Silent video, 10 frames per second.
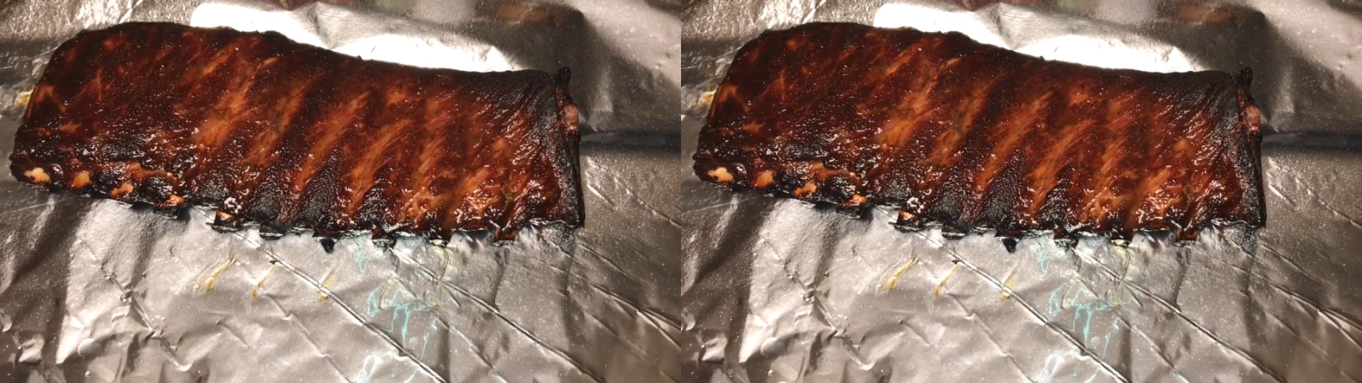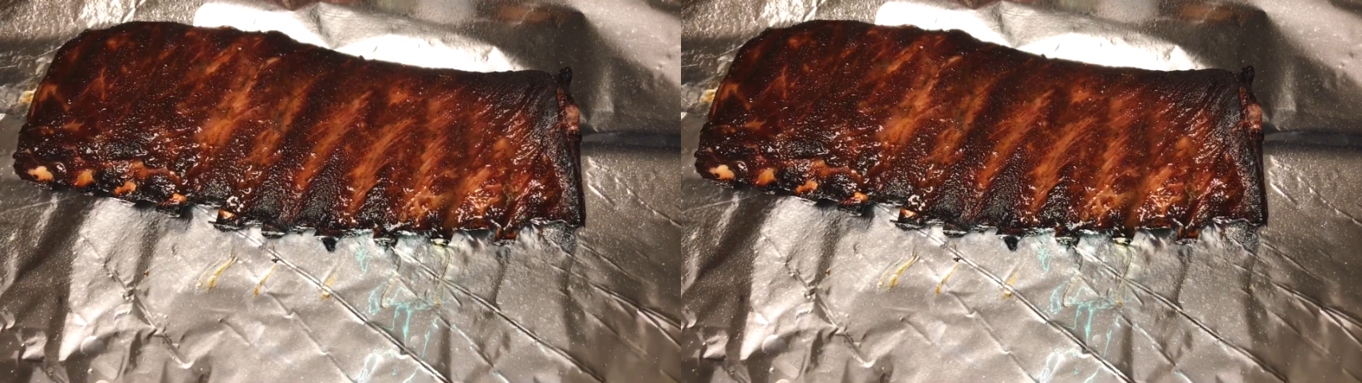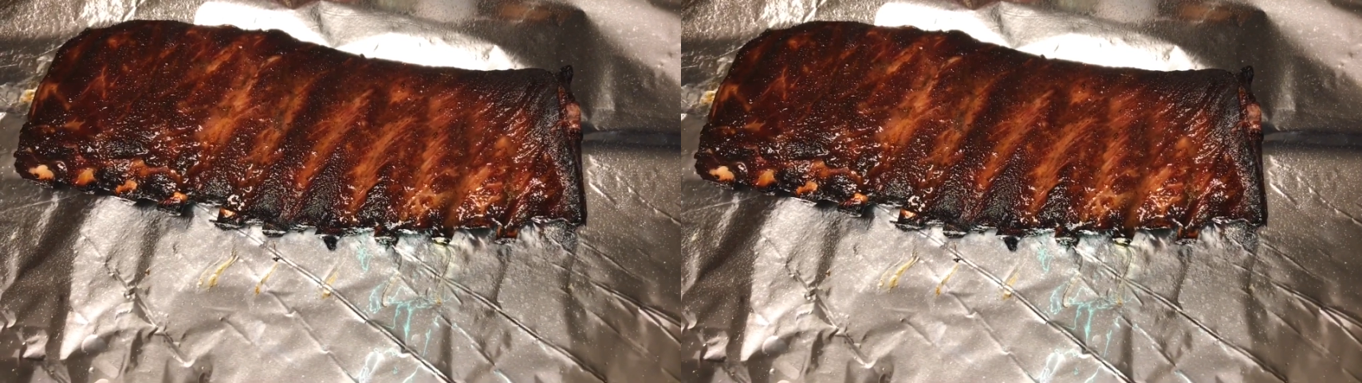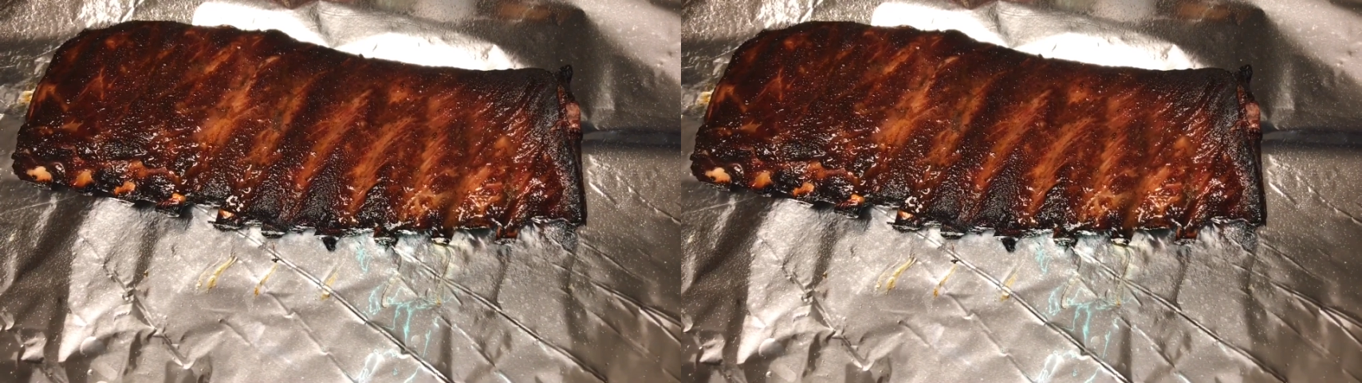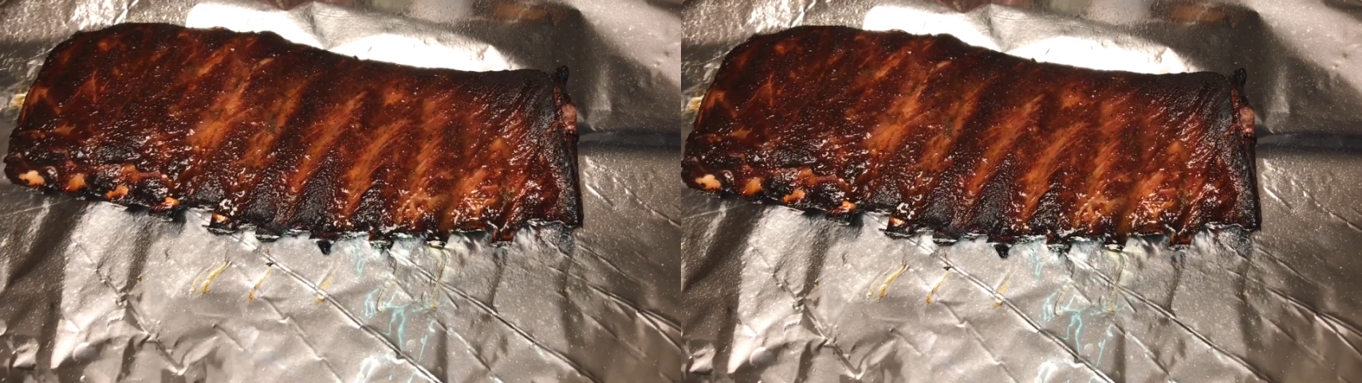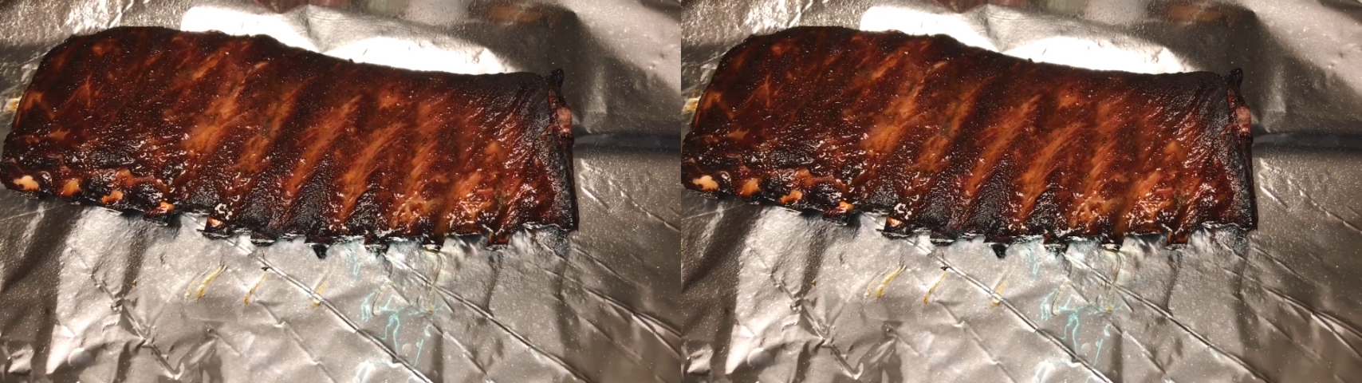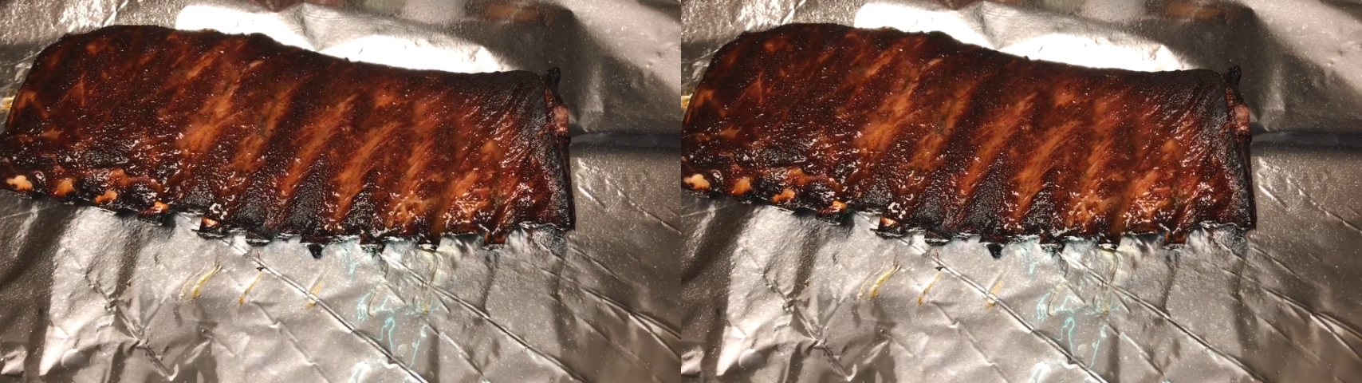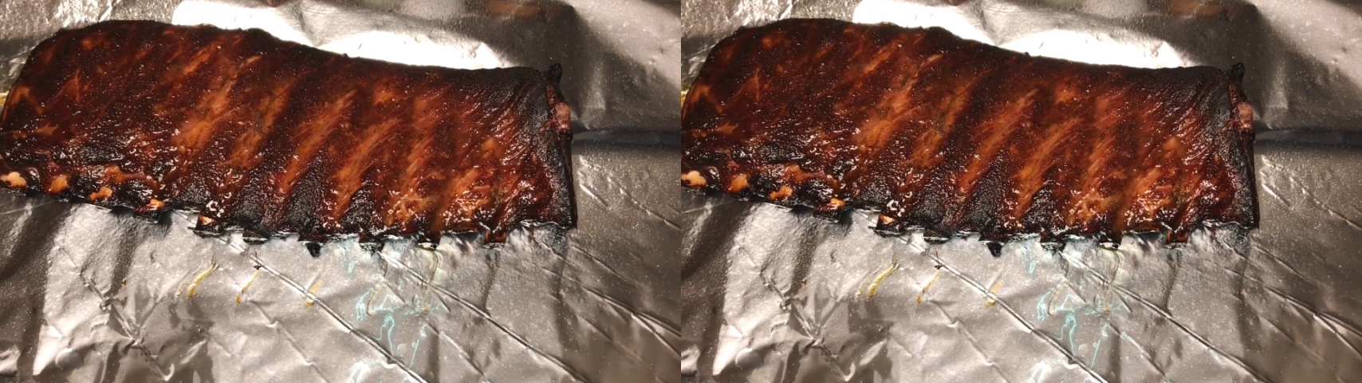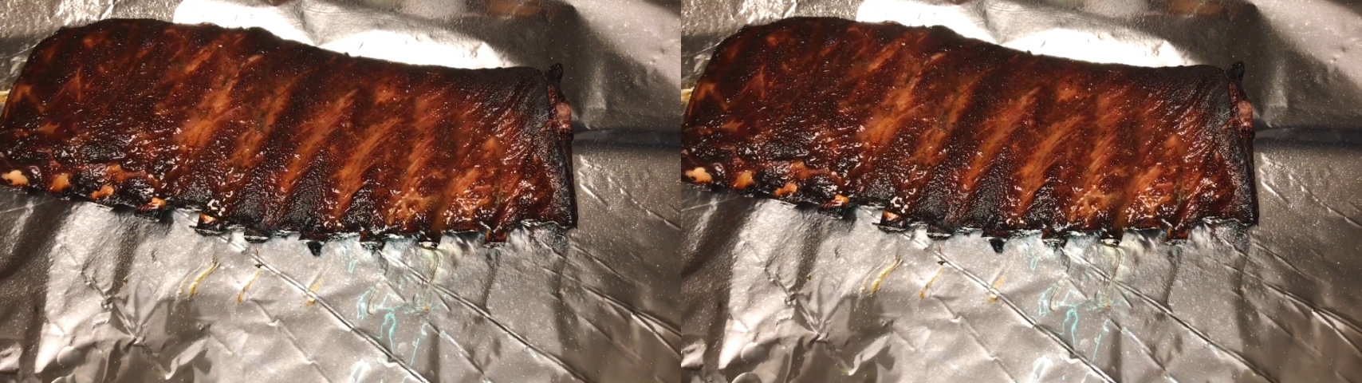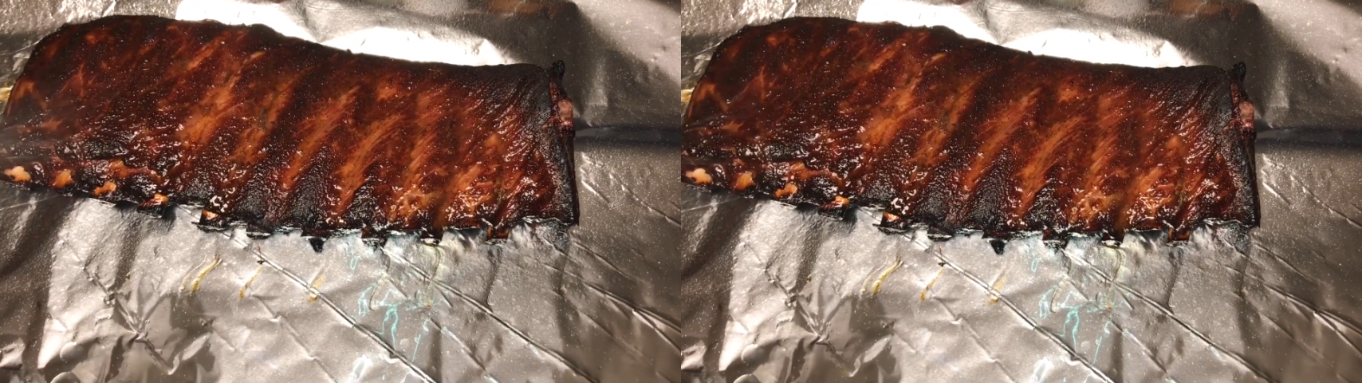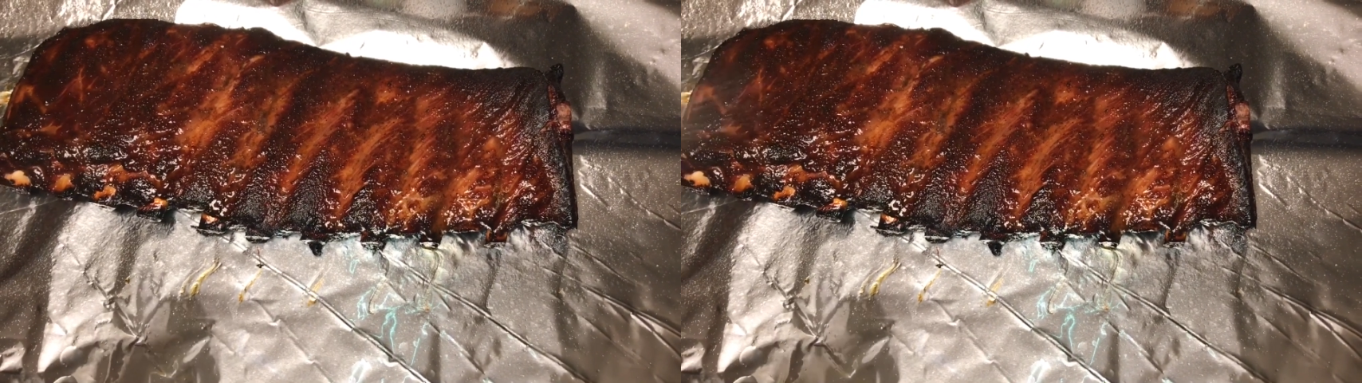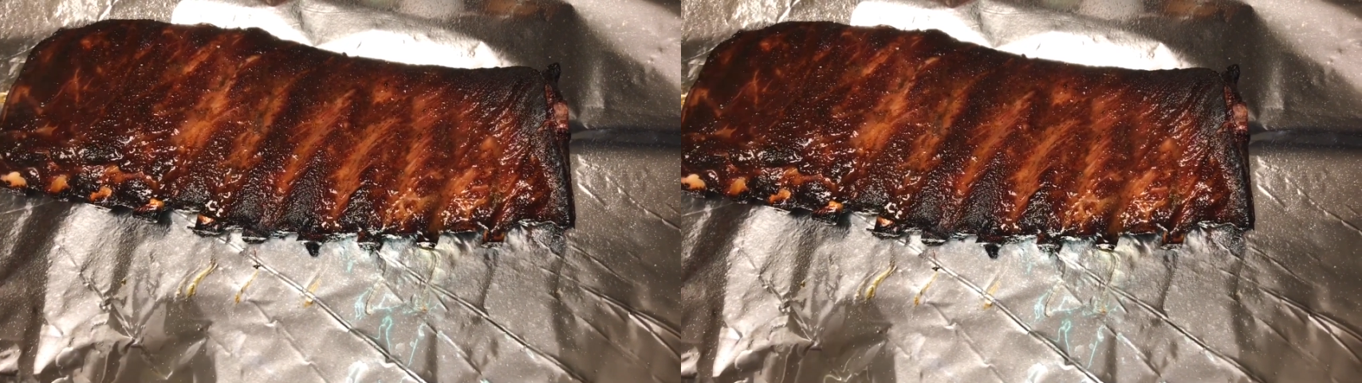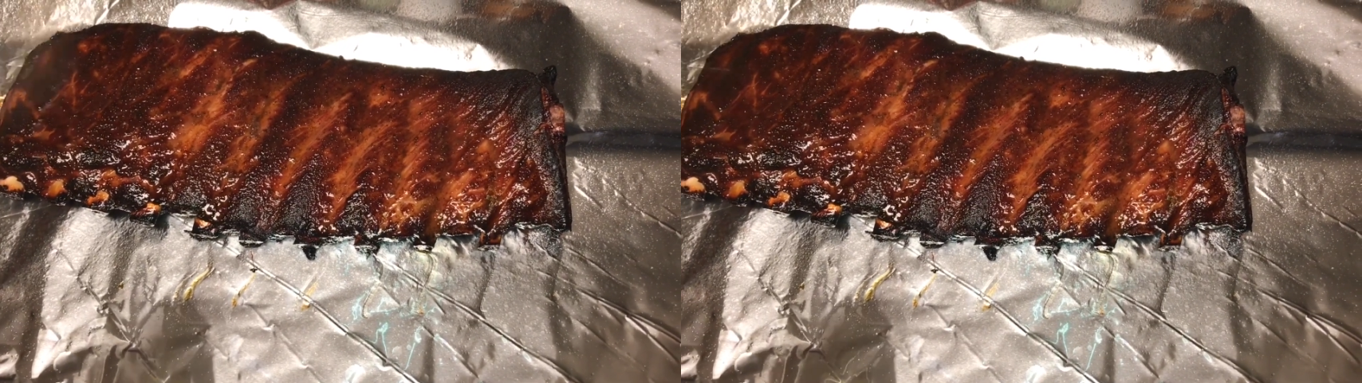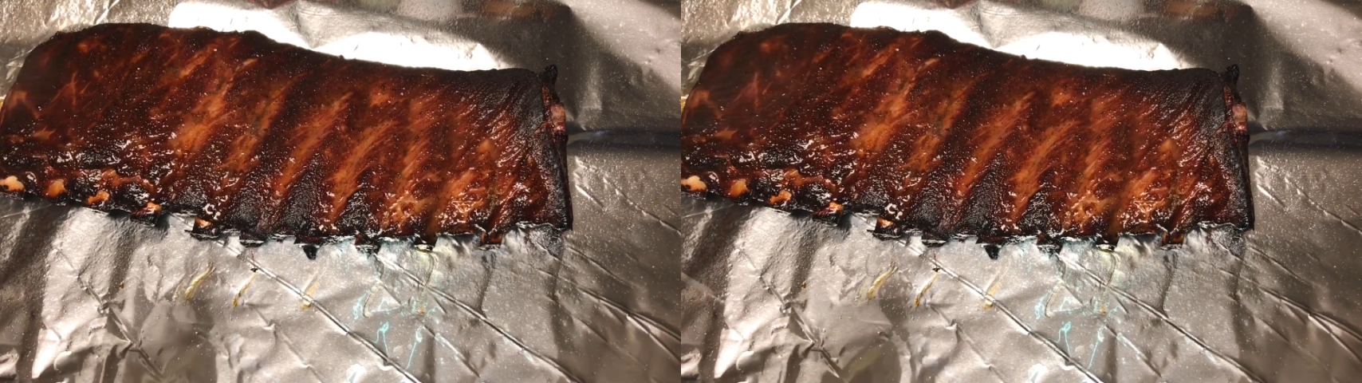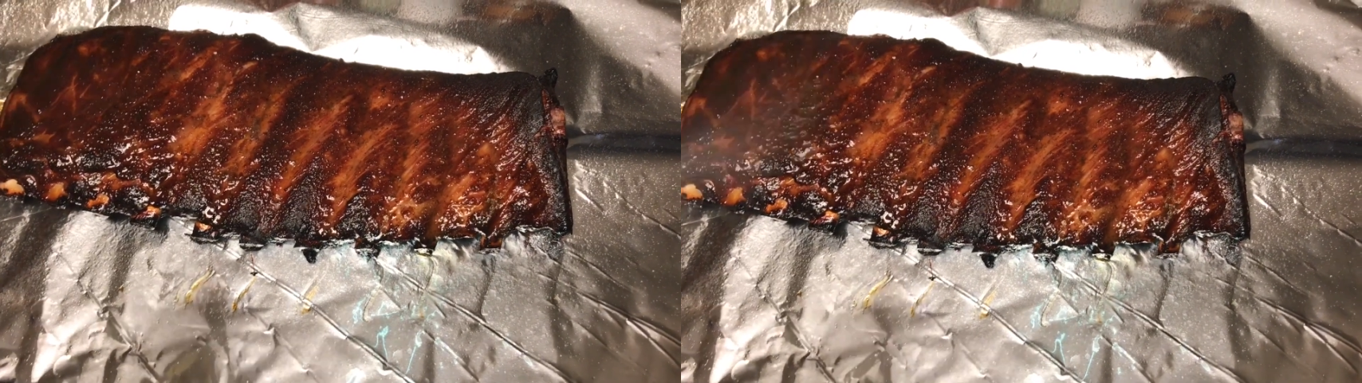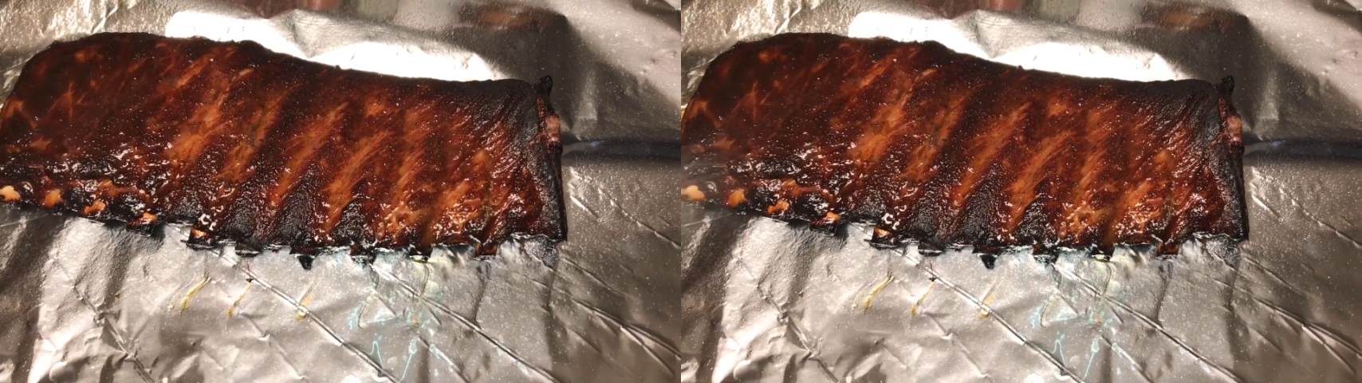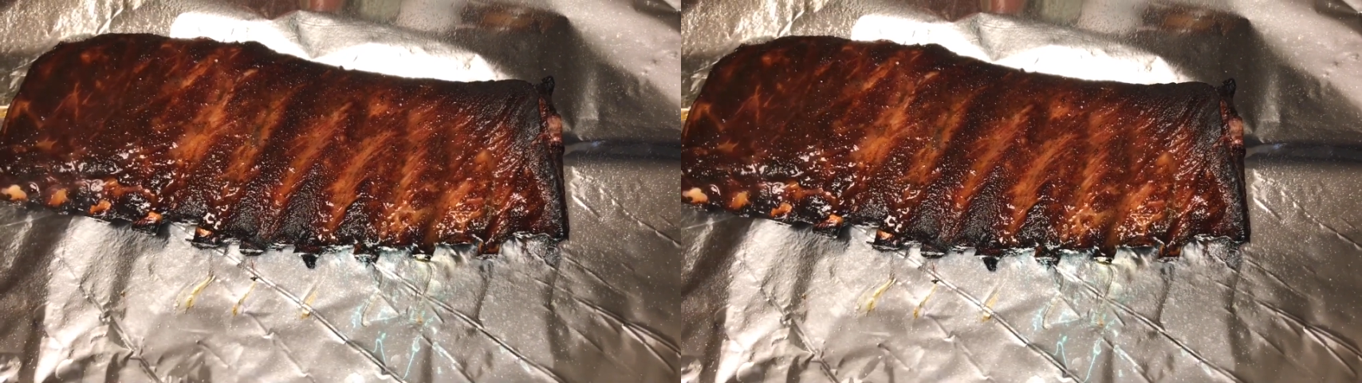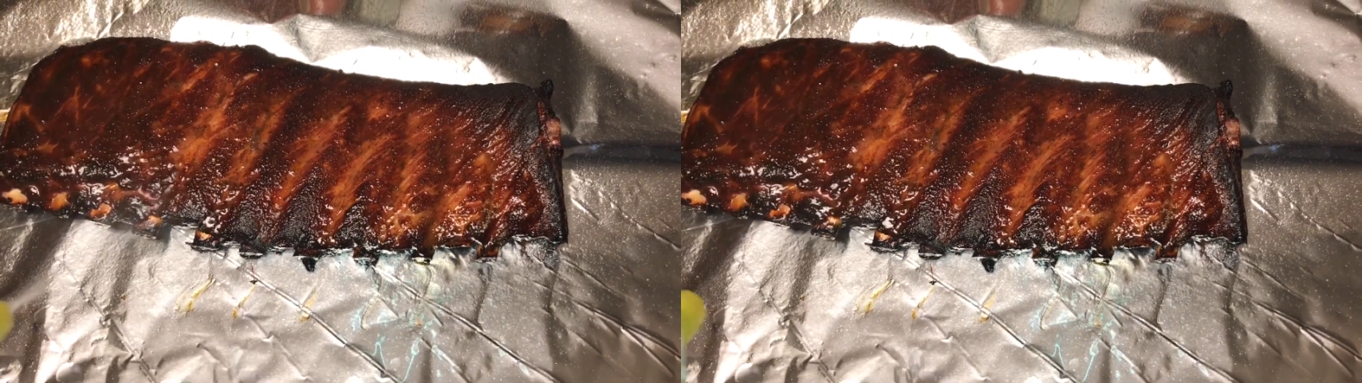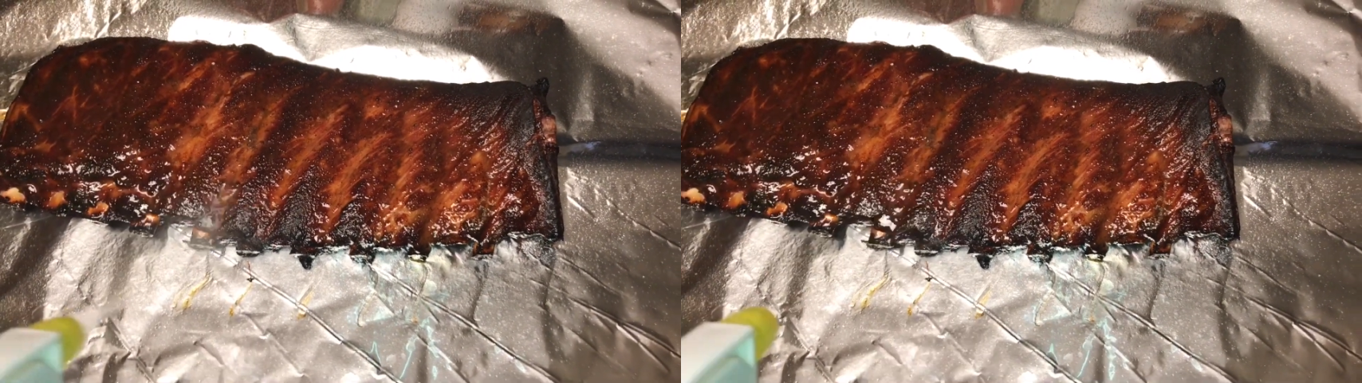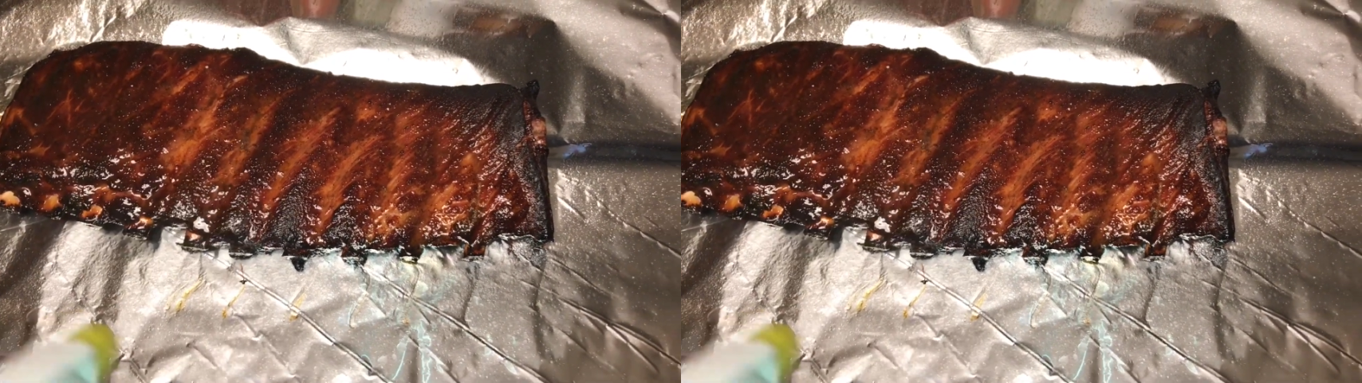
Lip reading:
No face is visible, so there are no lips to read.